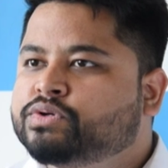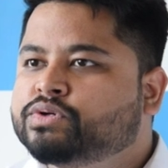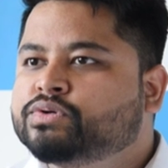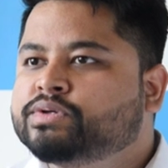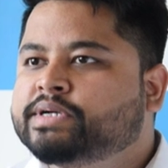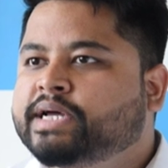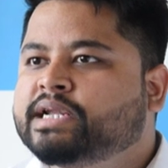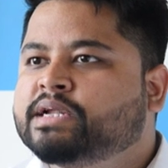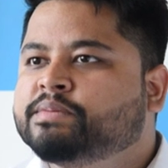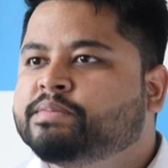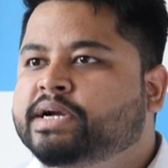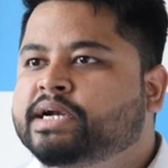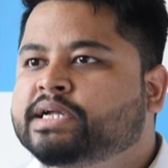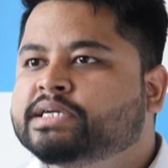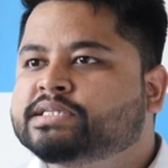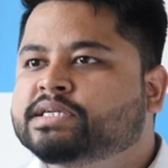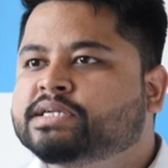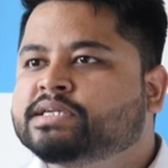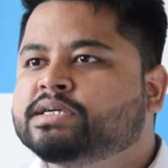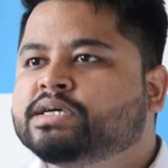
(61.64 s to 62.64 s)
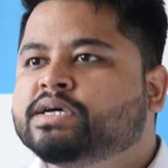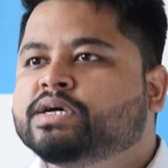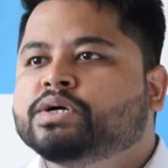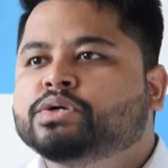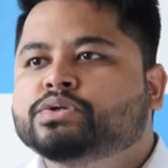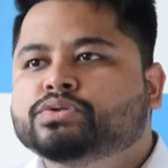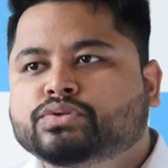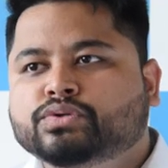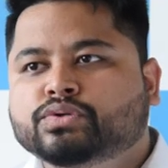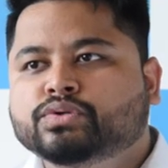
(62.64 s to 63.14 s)
to do telemedicine
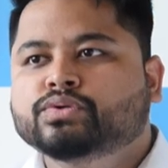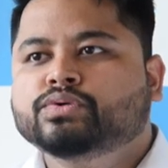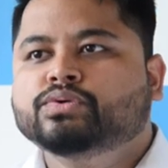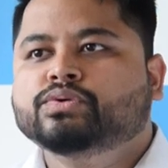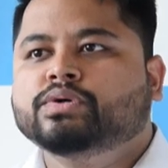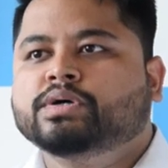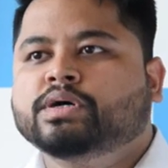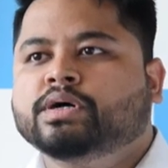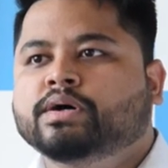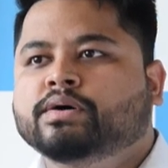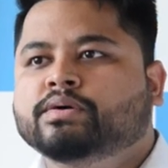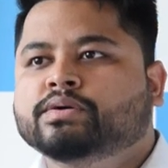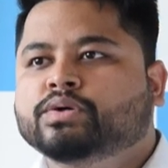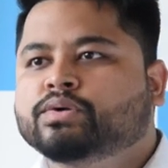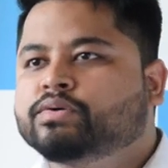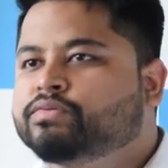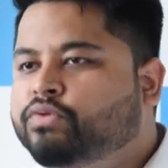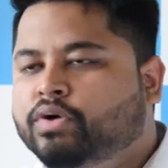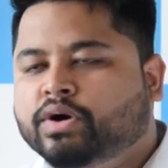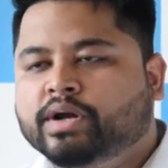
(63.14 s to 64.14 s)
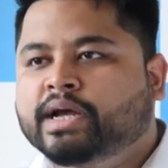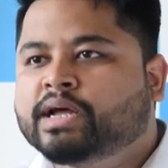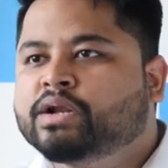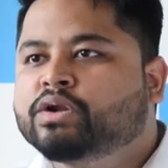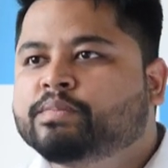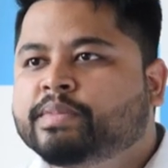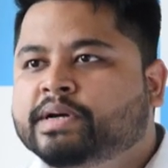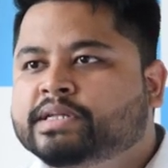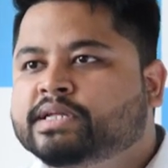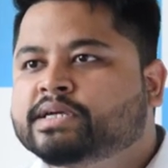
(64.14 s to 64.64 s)
through, you know, for
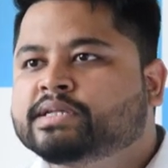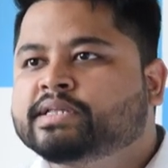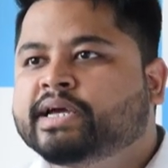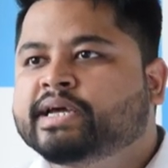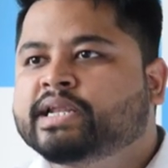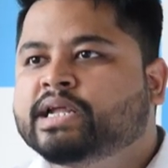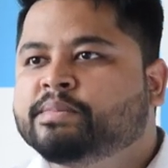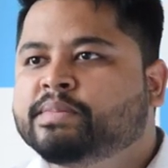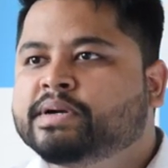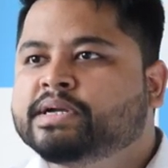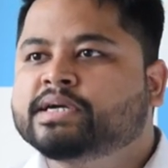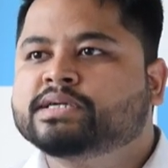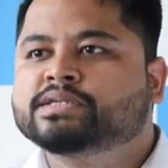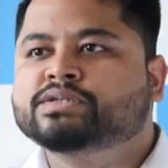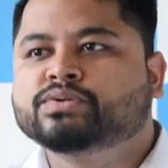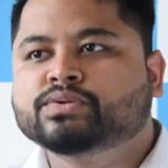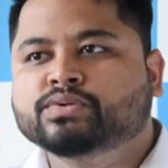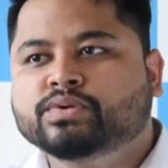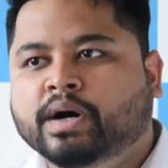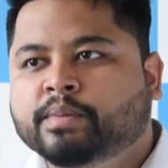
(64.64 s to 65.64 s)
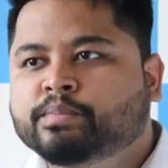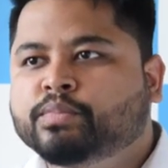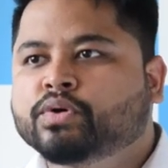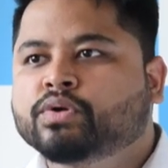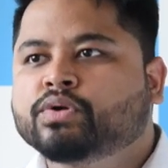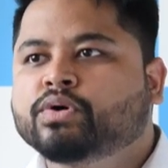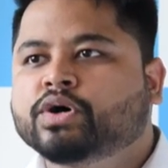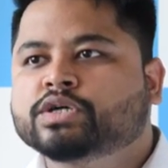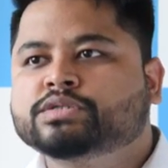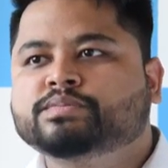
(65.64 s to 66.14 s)
allopathic they enabled it through
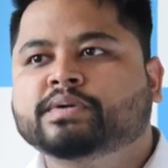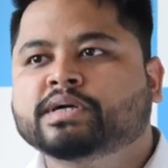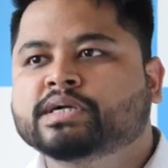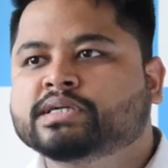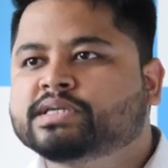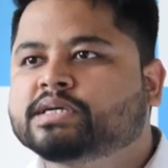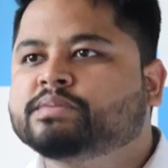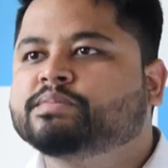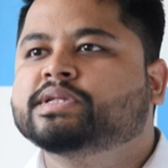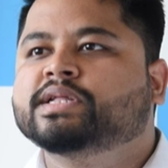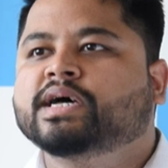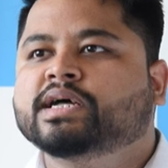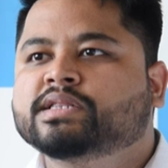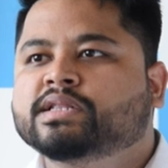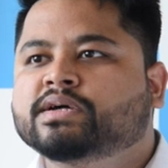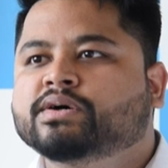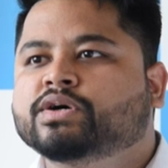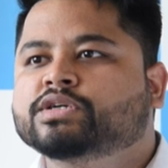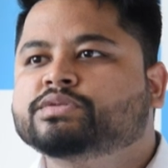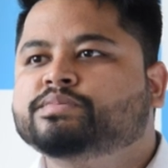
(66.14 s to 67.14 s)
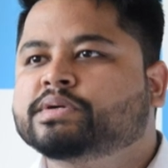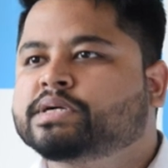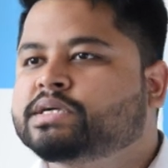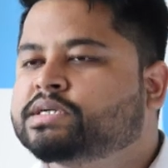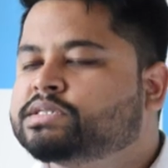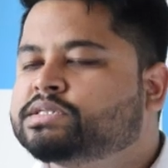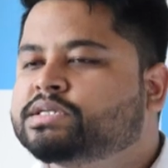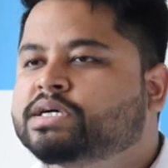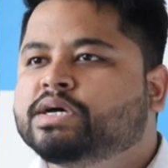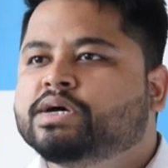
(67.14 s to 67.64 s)
Apollo hospitals and Medanta
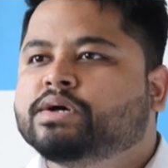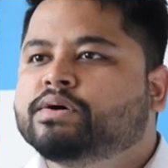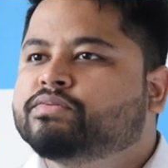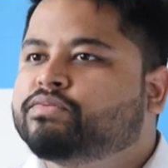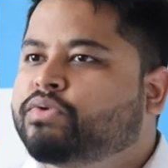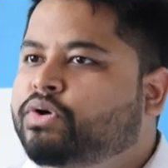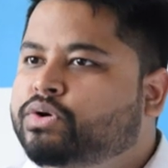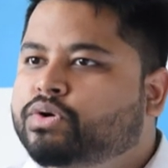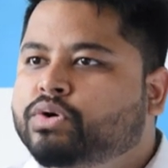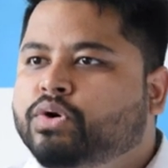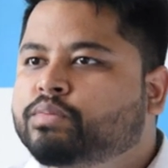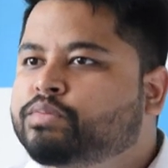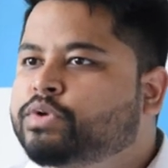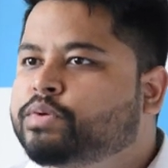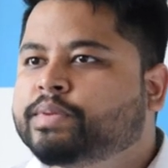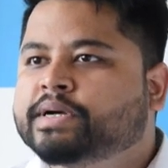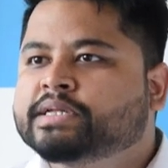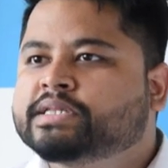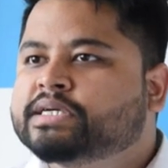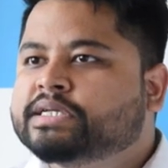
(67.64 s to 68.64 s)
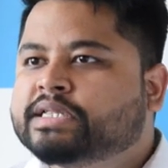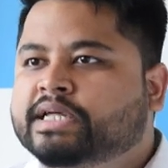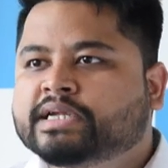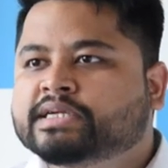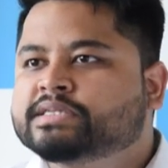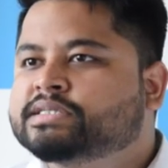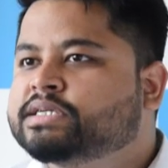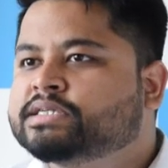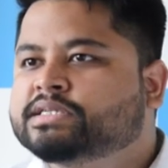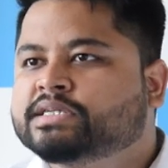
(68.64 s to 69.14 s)
hospitals, for homeopathy, there
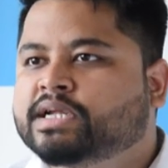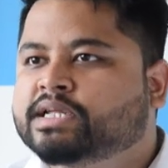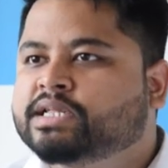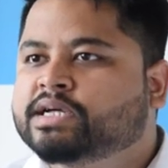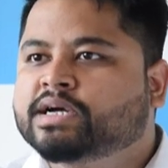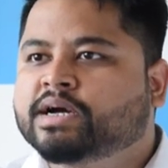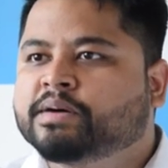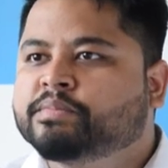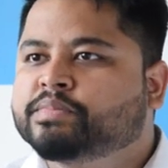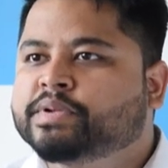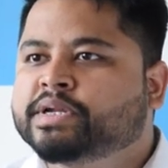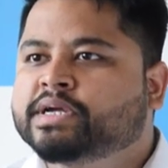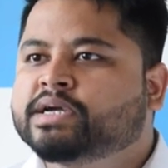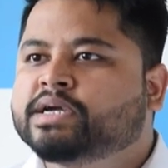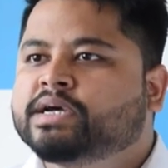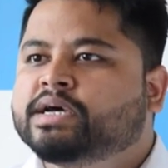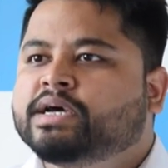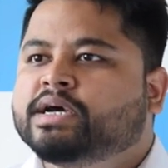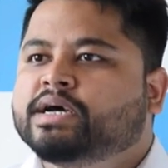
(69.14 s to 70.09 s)
is this another company.